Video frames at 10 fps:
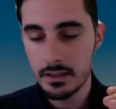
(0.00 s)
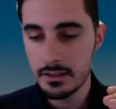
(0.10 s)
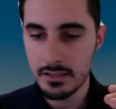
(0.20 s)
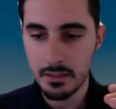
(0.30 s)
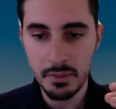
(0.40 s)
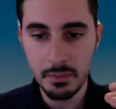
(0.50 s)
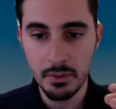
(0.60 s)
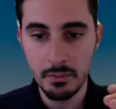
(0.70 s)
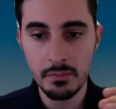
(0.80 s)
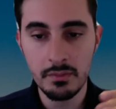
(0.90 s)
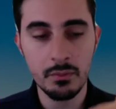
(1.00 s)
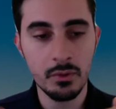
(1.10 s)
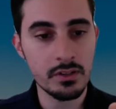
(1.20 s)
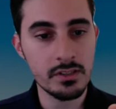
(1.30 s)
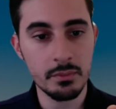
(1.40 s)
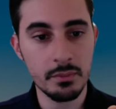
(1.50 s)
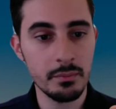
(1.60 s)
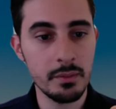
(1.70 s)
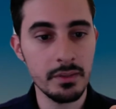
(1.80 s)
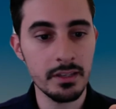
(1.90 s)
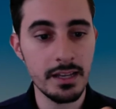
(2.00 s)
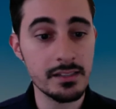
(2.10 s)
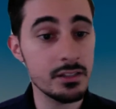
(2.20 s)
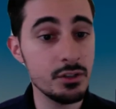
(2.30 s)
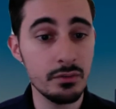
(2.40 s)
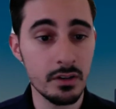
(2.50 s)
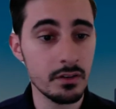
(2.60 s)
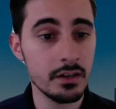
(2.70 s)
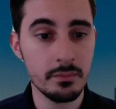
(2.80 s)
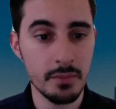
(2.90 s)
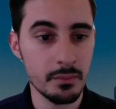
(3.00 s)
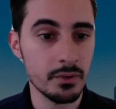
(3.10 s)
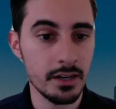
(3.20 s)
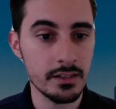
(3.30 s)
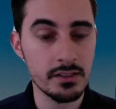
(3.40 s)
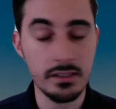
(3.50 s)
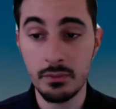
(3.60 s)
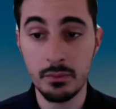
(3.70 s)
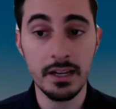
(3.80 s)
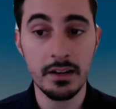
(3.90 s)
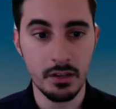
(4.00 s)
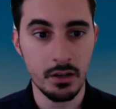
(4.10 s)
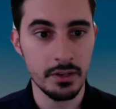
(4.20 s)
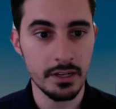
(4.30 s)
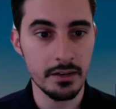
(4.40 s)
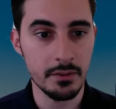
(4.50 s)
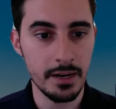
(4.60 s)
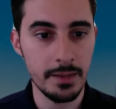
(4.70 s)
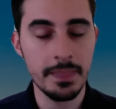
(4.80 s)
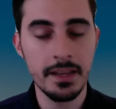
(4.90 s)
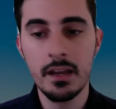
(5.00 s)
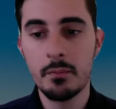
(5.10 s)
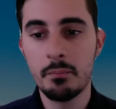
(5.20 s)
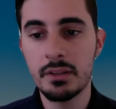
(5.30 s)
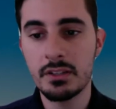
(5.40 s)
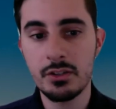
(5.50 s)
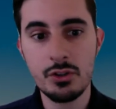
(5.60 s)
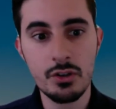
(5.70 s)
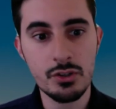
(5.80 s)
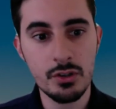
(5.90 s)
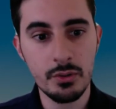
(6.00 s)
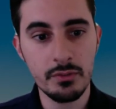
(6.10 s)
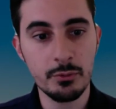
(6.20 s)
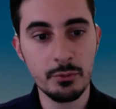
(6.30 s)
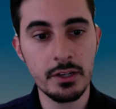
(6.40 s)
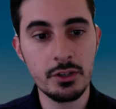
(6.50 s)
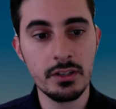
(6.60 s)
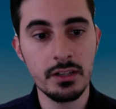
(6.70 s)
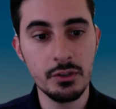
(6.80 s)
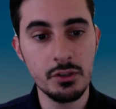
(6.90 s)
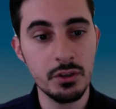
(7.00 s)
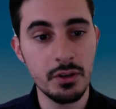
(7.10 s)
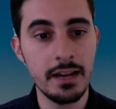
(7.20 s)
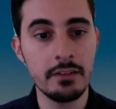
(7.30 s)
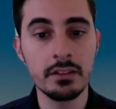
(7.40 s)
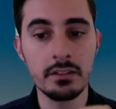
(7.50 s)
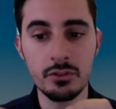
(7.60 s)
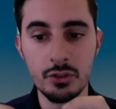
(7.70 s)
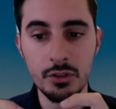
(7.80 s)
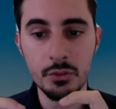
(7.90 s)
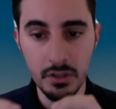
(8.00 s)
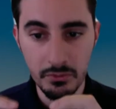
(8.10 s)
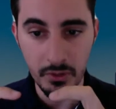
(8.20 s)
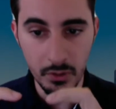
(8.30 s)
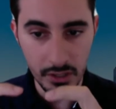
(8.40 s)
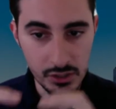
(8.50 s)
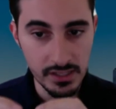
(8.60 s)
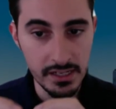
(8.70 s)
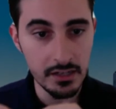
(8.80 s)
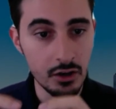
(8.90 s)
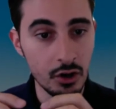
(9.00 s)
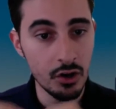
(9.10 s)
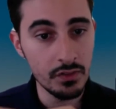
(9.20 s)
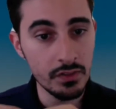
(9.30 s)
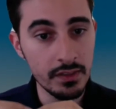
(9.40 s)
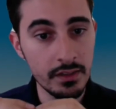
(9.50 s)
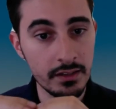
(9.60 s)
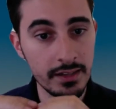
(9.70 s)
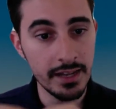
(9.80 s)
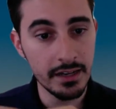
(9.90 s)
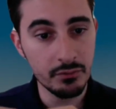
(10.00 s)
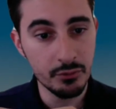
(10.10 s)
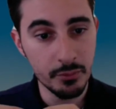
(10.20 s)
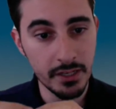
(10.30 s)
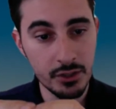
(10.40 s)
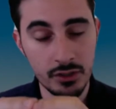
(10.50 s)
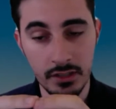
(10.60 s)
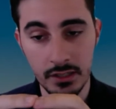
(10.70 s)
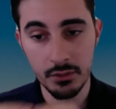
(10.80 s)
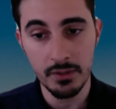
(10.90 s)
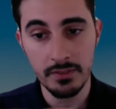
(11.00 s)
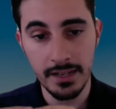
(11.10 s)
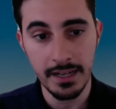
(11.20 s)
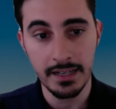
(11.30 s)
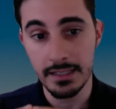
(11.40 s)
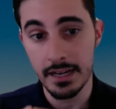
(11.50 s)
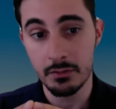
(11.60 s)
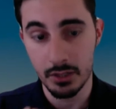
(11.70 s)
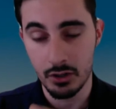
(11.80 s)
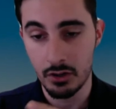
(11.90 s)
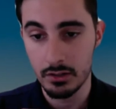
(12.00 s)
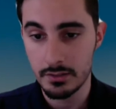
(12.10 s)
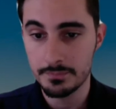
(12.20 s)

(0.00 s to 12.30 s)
Some people may be more, some people may be less, that you've already memorized, even without knowing it, right? But there's also information that you still haven't. And so you want to focus in on that information that you have not yet recalled,